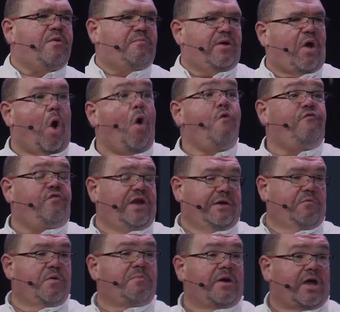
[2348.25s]
we're, hopefully
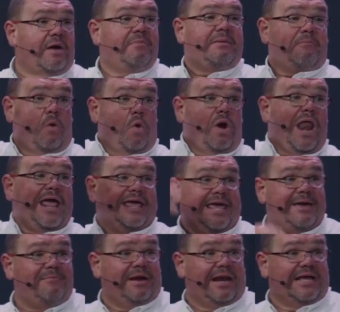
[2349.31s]
we're becoming more like
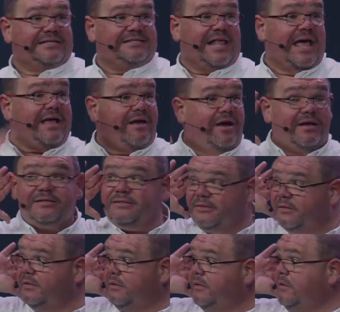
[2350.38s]
him and less like us.
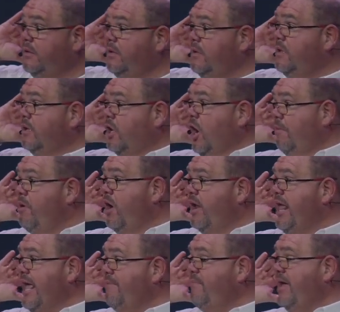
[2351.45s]
Come
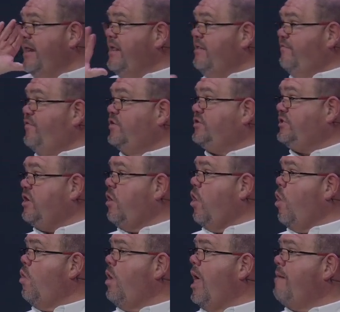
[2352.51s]
on, amen. And if there's still a
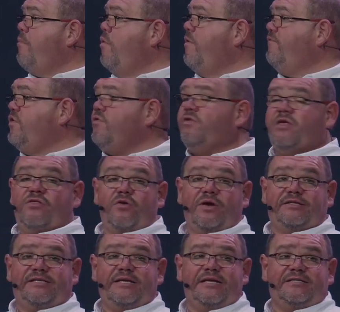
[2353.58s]
whole lot more of you than there
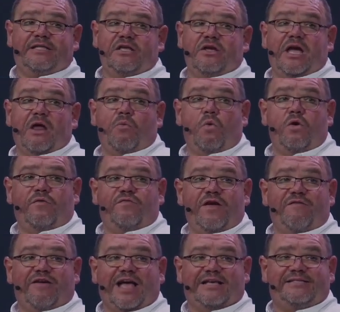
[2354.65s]
is his, then you got to wonder if
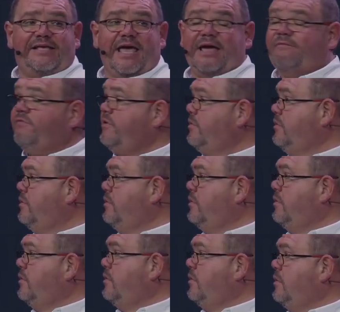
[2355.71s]
you ever got saved.
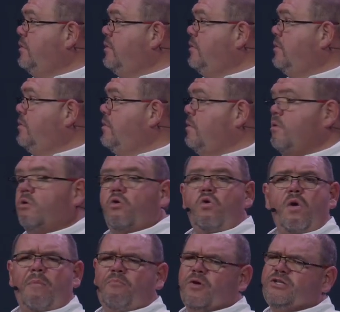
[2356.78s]

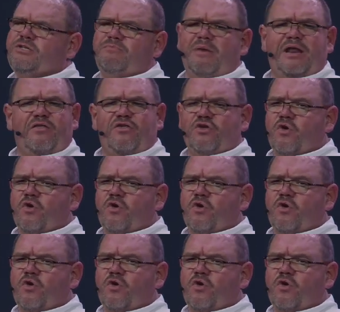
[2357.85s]
Oh, I'm preaching better